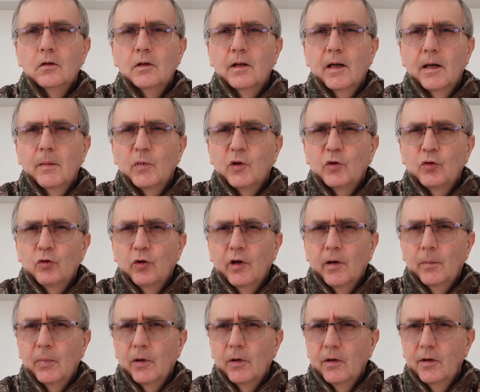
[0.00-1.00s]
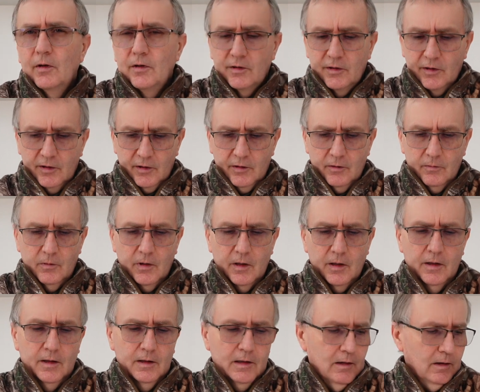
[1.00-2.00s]
camera strap so a uh,
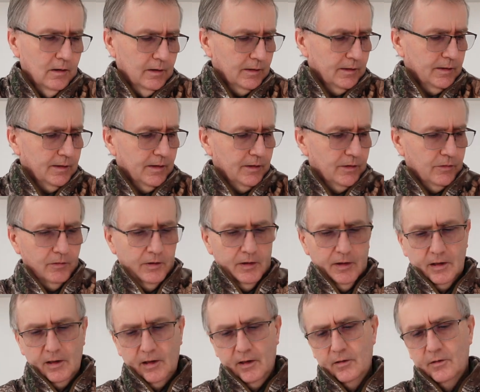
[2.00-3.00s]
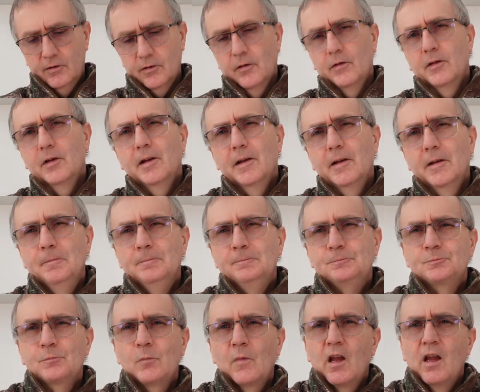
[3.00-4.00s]
little accessory that goes on there
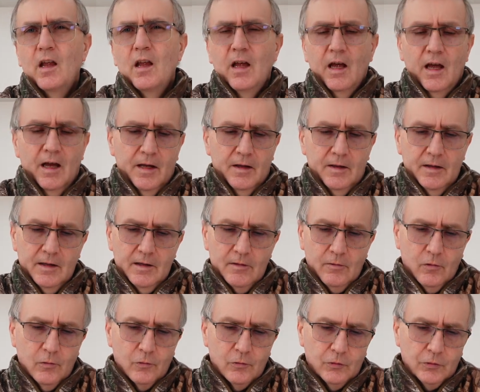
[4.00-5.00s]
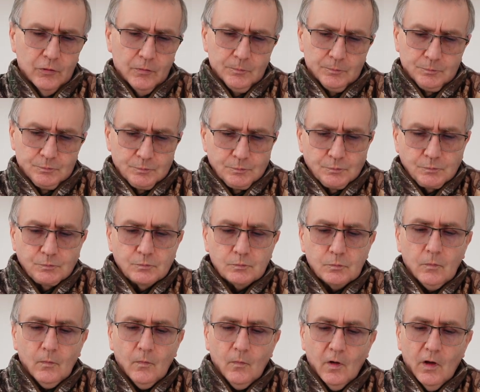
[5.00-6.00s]
and then of course
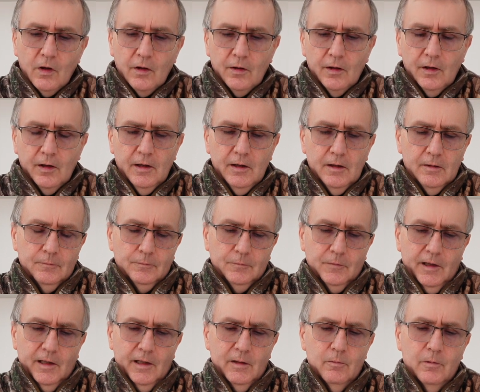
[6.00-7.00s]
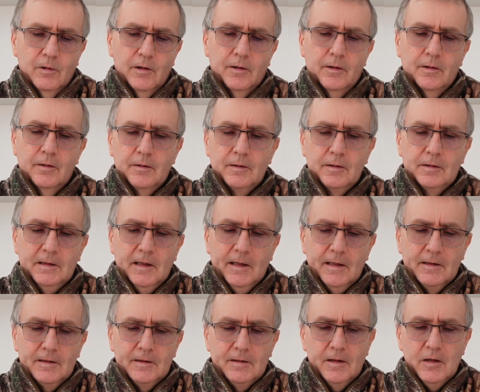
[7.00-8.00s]
the A1
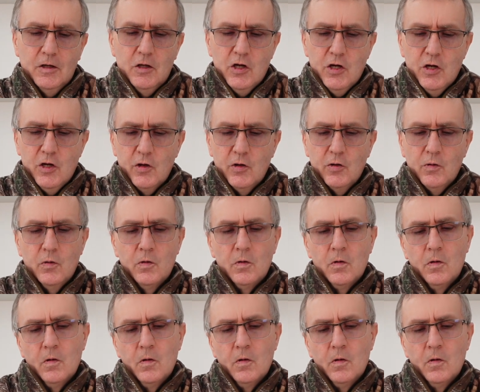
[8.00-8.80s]
takes the new